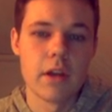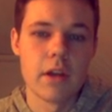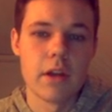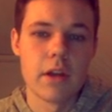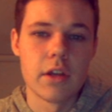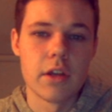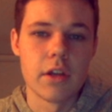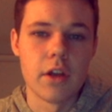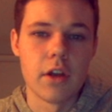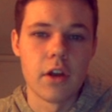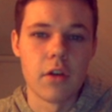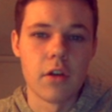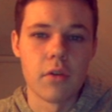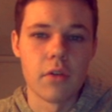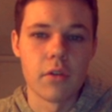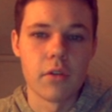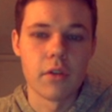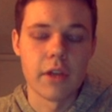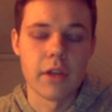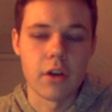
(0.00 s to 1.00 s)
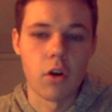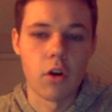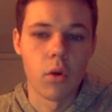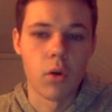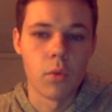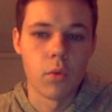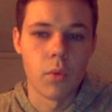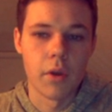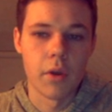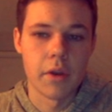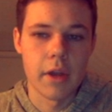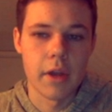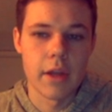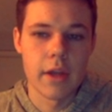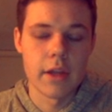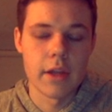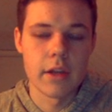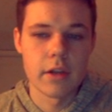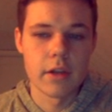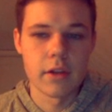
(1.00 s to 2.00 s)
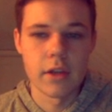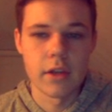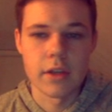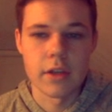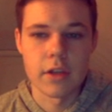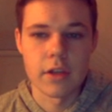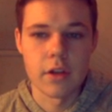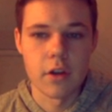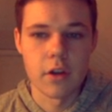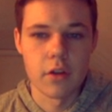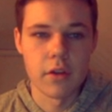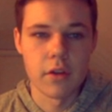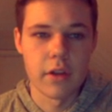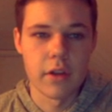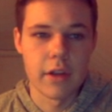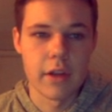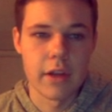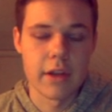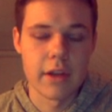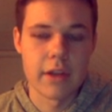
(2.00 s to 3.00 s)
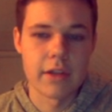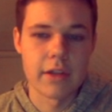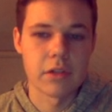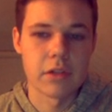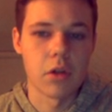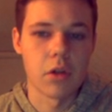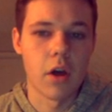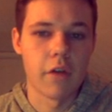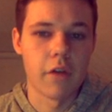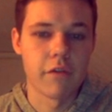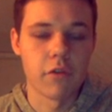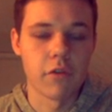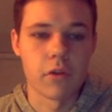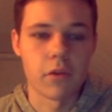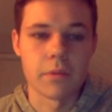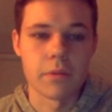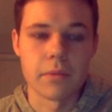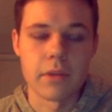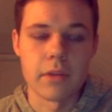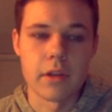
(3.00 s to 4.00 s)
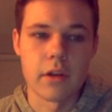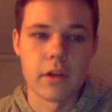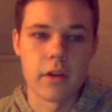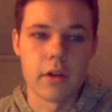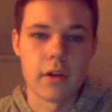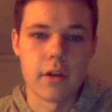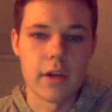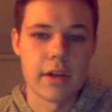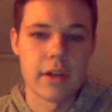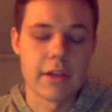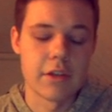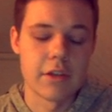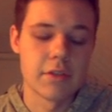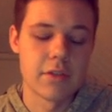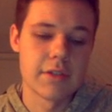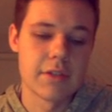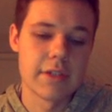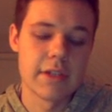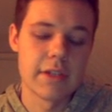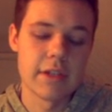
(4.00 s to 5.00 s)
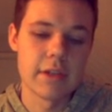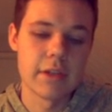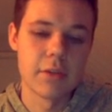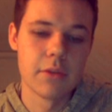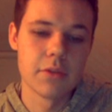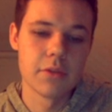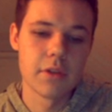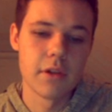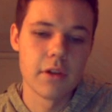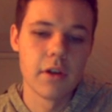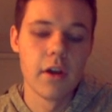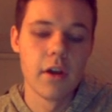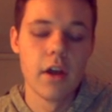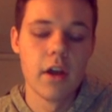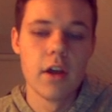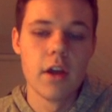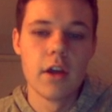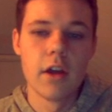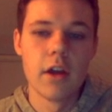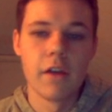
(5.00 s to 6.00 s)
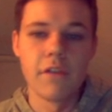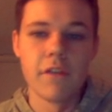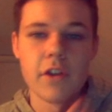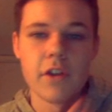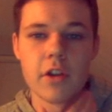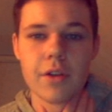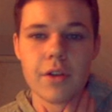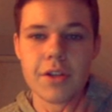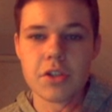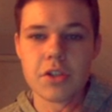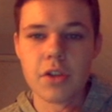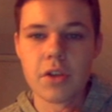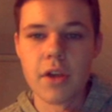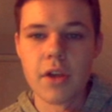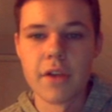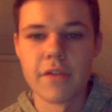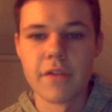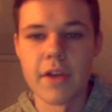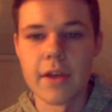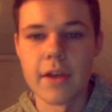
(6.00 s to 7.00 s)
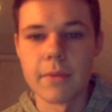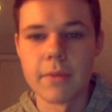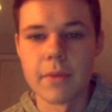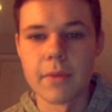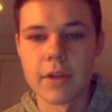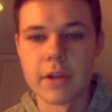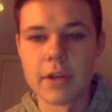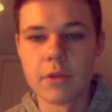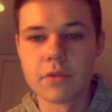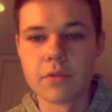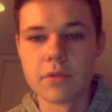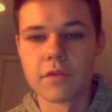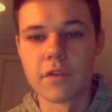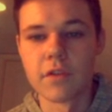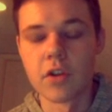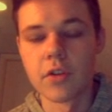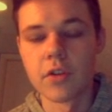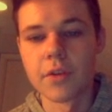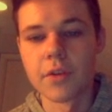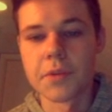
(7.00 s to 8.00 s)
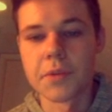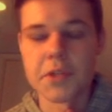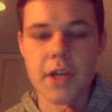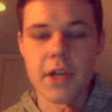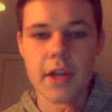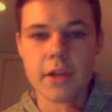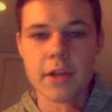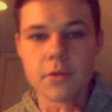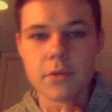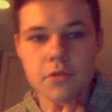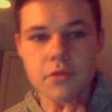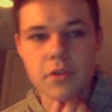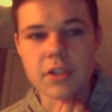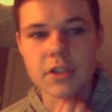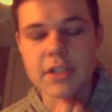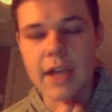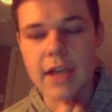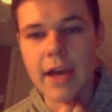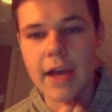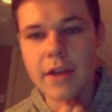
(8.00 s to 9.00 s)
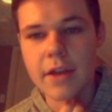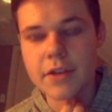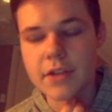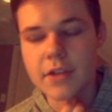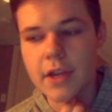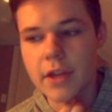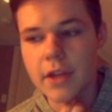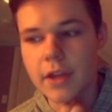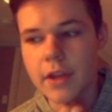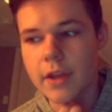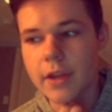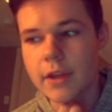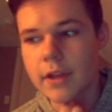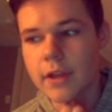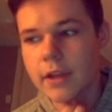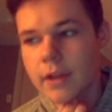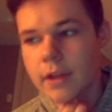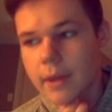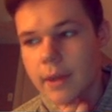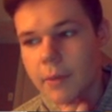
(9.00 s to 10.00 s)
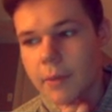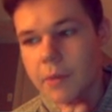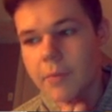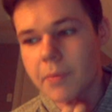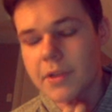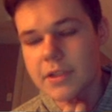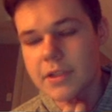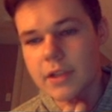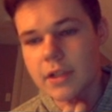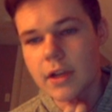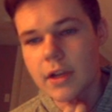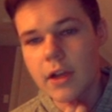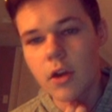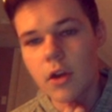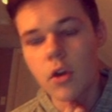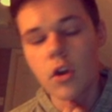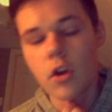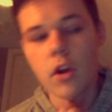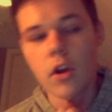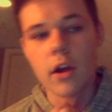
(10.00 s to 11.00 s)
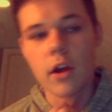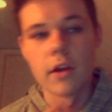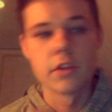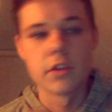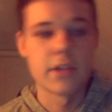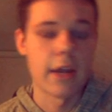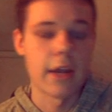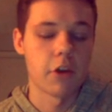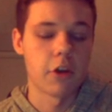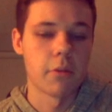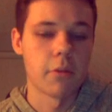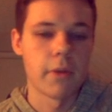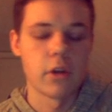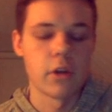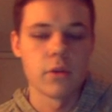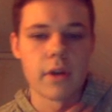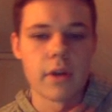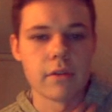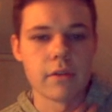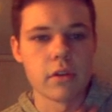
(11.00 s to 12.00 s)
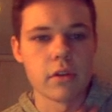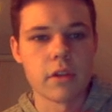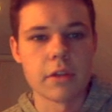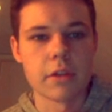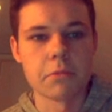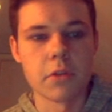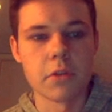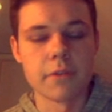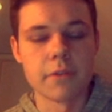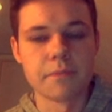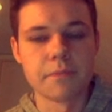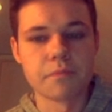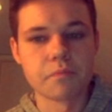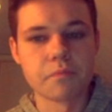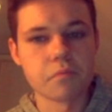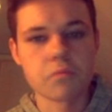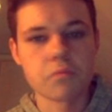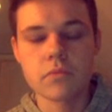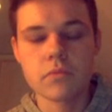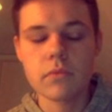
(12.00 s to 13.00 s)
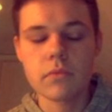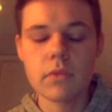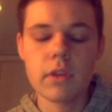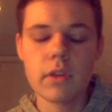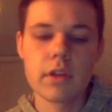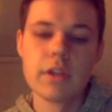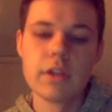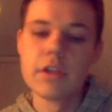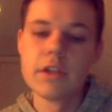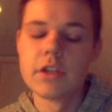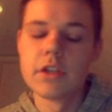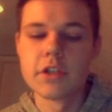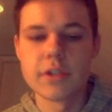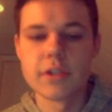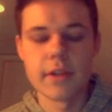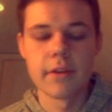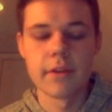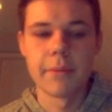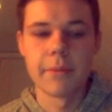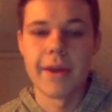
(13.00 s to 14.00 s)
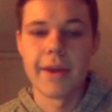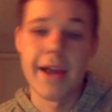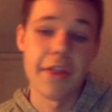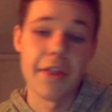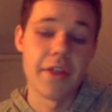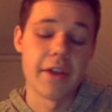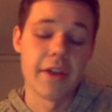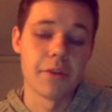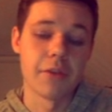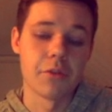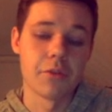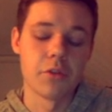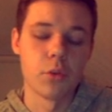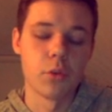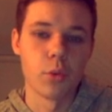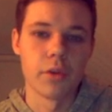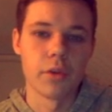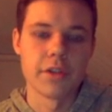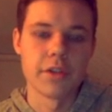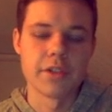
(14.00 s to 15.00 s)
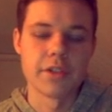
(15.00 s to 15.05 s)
you know, like all in one night. Like, you know, it's a lot for him, you know. And you see, there was a video yesterday of him, and he was really upset. He was really sad, saying like, we're gonna miss Sacramento and everything. But still, man, I think New Orleans